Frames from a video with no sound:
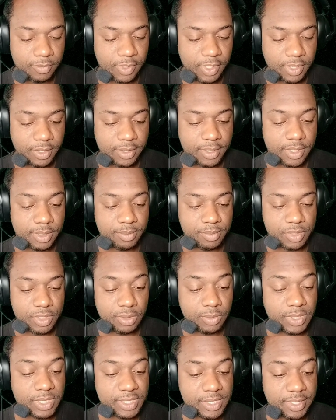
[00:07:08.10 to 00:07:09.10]
Here comes
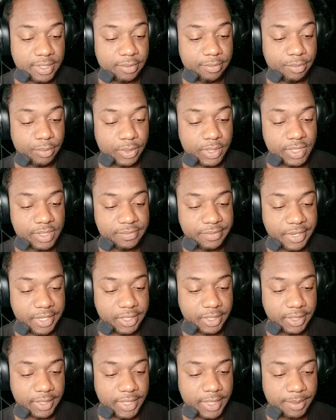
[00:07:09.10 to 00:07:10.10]
Lewis now for his
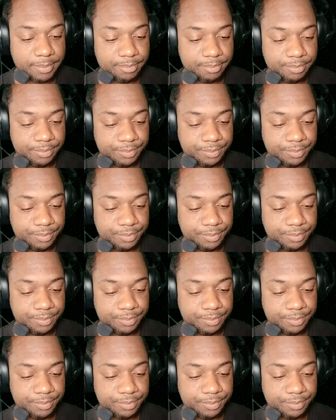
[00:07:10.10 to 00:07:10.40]
final lap.